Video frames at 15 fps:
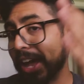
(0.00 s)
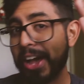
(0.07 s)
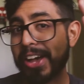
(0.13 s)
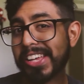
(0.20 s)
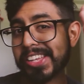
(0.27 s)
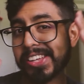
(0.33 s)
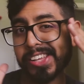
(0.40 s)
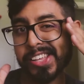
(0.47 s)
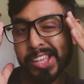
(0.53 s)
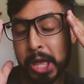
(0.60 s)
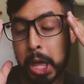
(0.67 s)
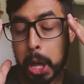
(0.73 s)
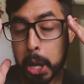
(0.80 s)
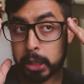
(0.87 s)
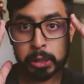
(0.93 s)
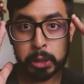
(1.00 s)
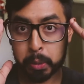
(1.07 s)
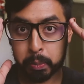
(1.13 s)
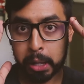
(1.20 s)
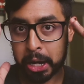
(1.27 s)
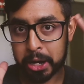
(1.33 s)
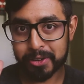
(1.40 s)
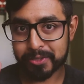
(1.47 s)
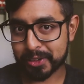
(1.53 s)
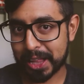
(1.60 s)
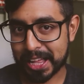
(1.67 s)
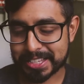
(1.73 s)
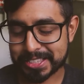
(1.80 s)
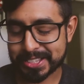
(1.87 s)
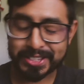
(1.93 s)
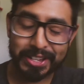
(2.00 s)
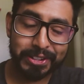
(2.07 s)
got new pair of glasses.